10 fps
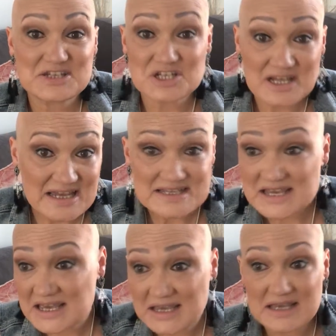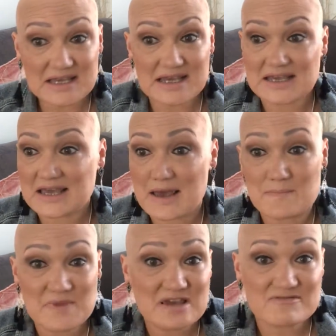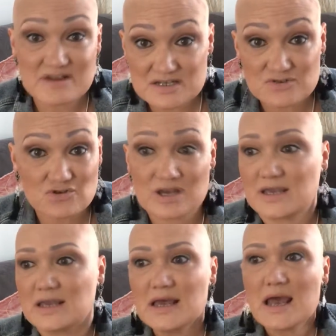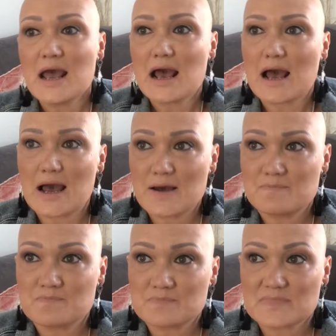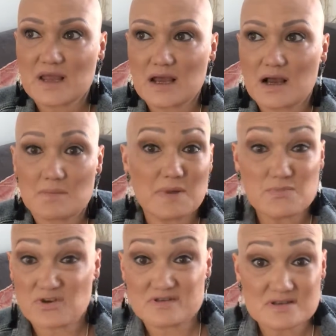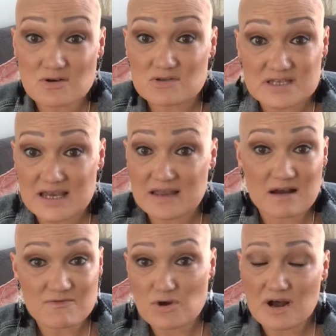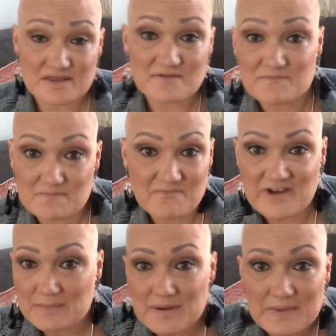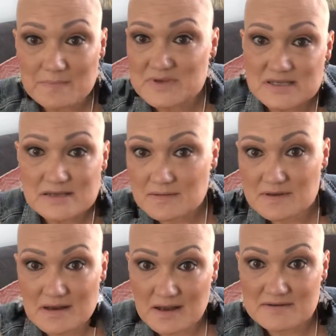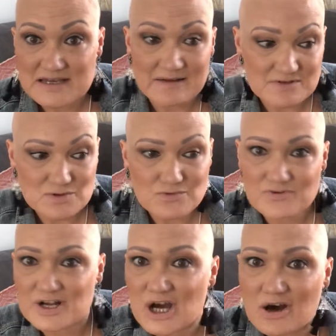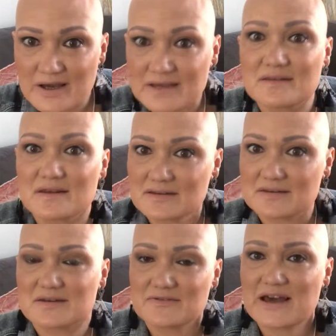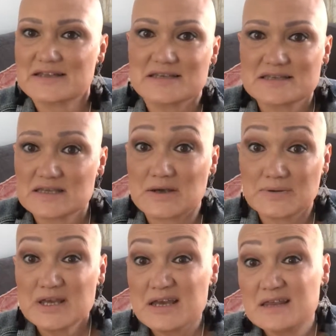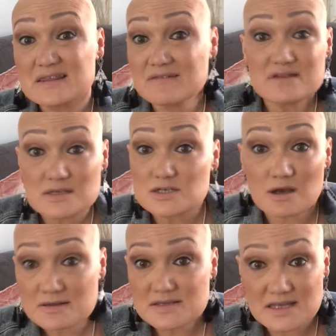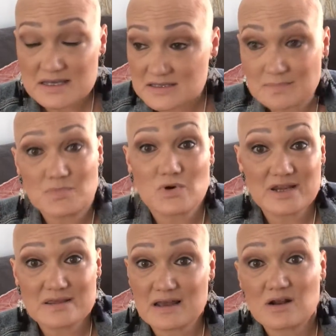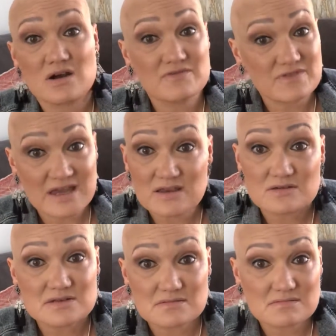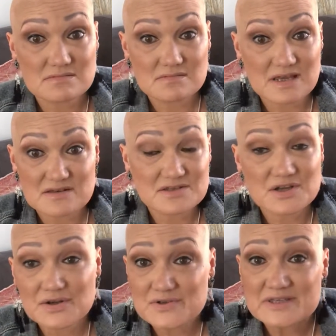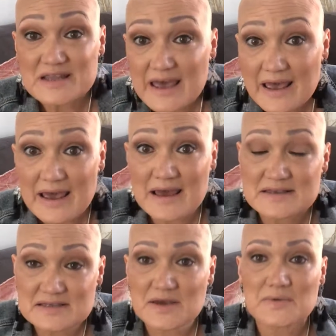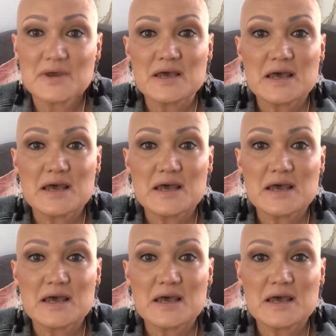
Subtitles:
genetic, it can be hereditary. My brother's got it, I've got other family members in the, down sort of the line that have had it. So there is a chance that at some point in their life they could start losing their hair. So